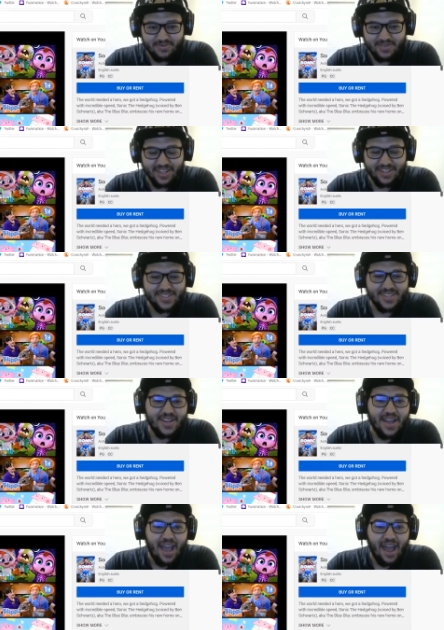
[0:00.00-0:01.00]
kids.
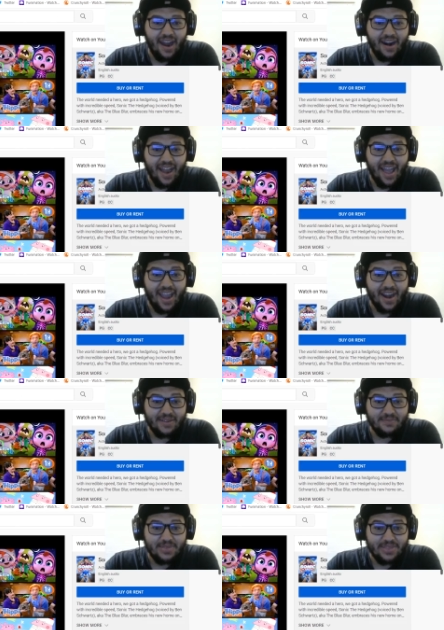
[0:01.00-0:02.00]
All right.
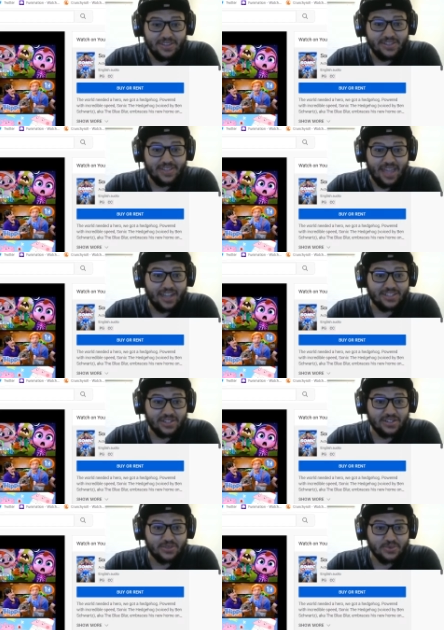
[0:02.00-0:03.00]
This actually
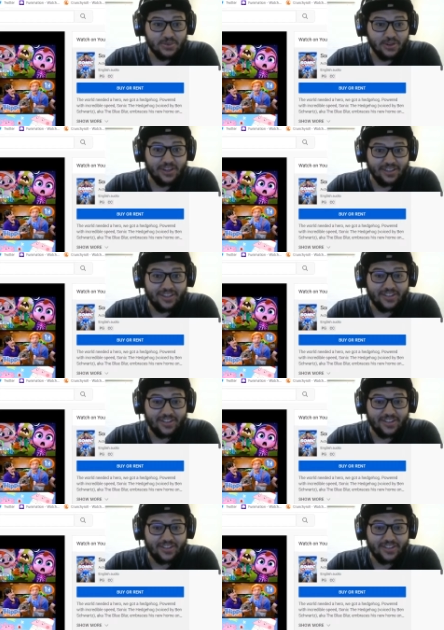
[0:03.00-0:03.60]
looks really